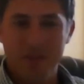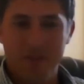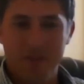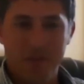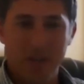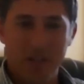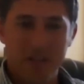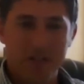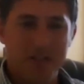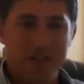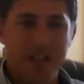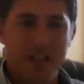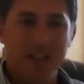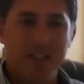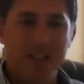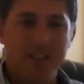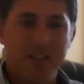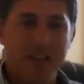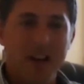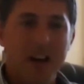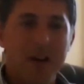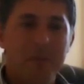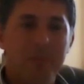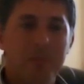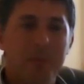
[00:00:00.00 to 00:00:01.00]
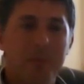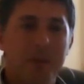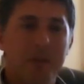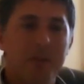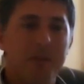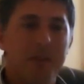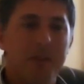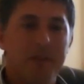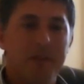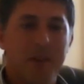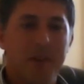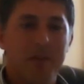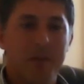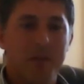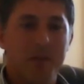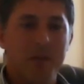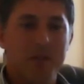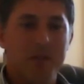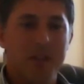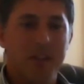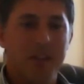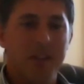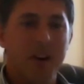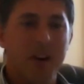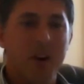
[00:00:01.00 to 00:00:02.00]
fix things up. If it was
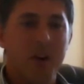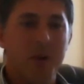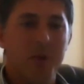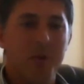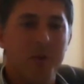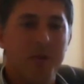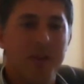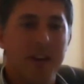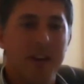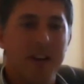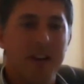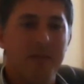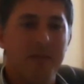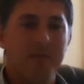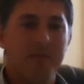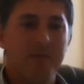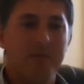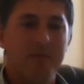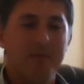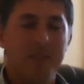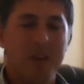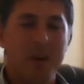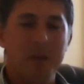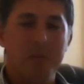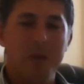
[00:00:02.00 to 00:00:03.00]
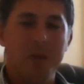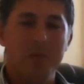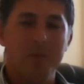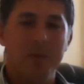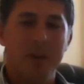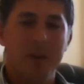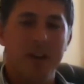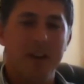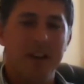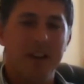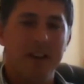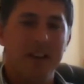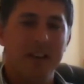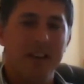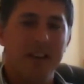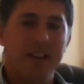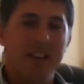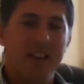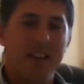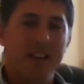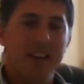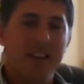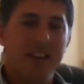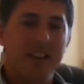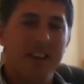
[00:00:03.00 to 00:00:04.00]
an old, I remember
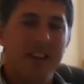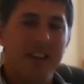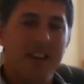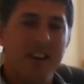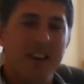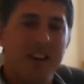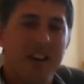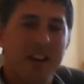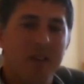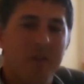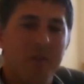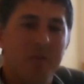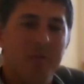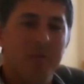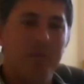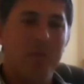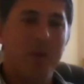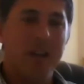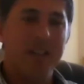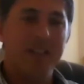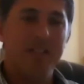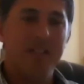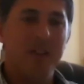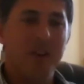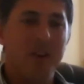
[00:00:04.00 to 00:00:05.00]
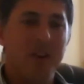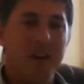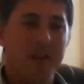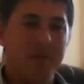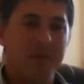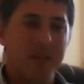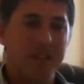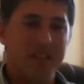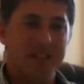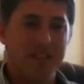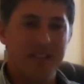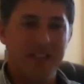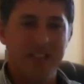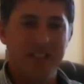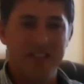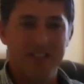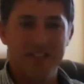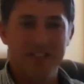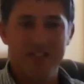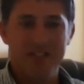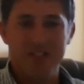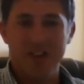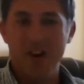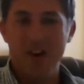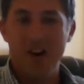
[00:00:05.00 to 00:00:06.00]
one time as a
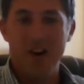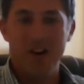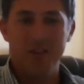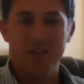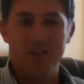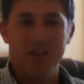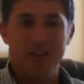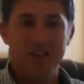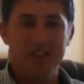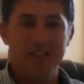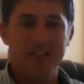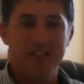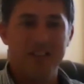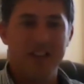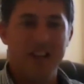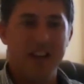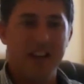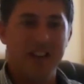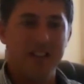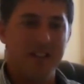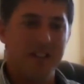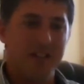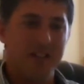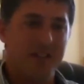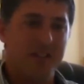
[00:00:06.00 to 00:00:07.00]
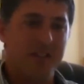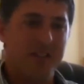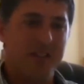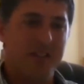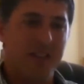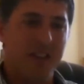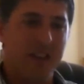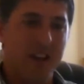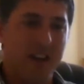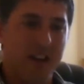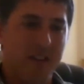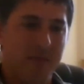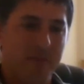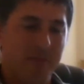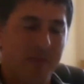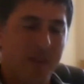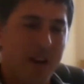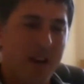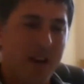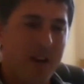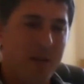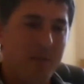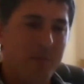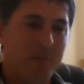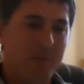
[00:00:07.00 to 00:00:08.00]
child, I had this
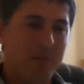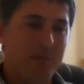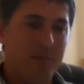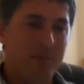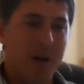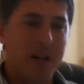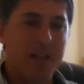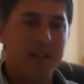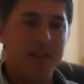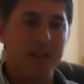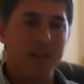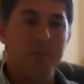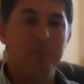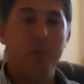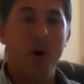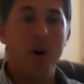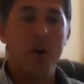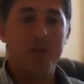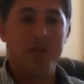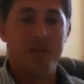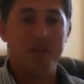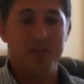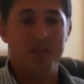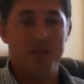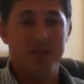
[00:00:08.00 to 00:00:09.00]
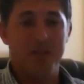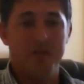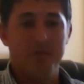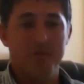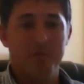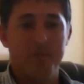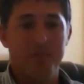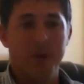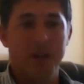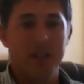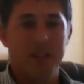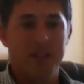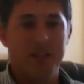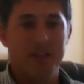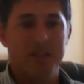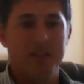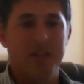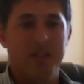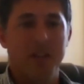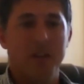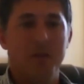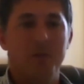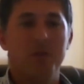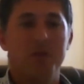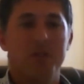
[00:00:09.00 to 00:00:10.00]
basically boxes of bits
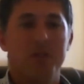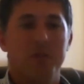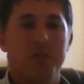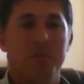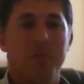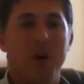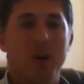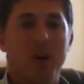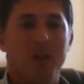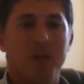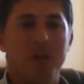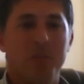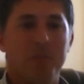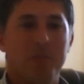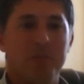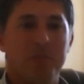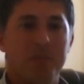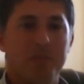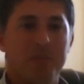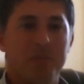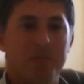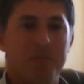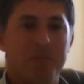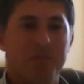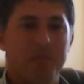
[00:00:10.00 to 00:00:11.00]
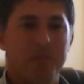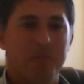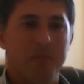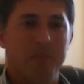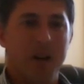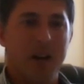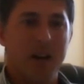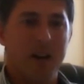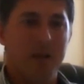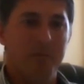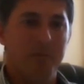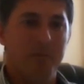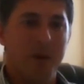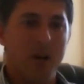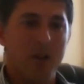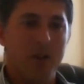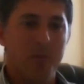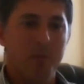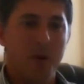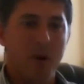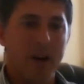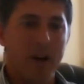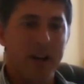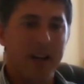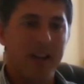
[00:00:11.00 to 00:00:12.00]
that was a
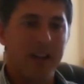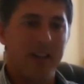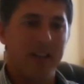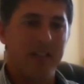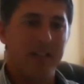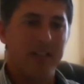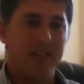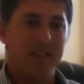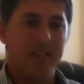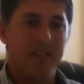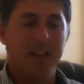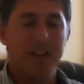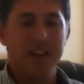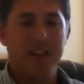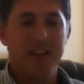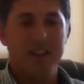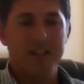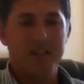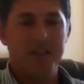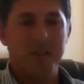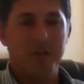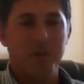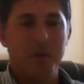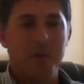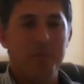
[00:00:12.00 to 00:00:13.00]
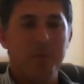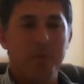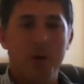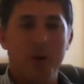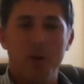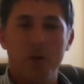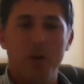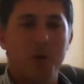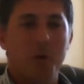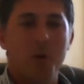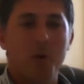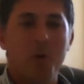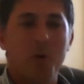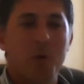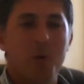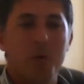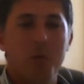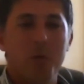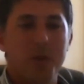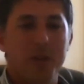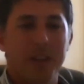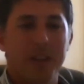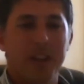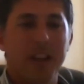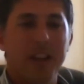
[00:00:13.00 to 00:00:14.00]
motorbike, and so we put it all
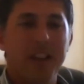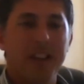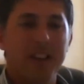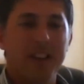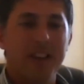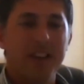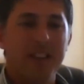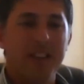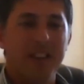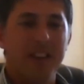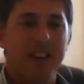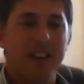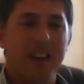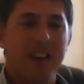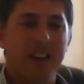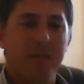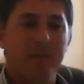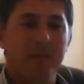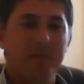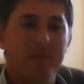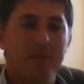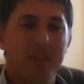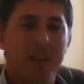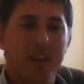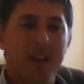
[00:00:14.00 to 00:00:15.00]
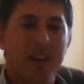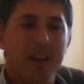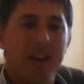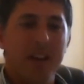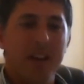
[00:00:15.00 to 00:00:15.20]
together, and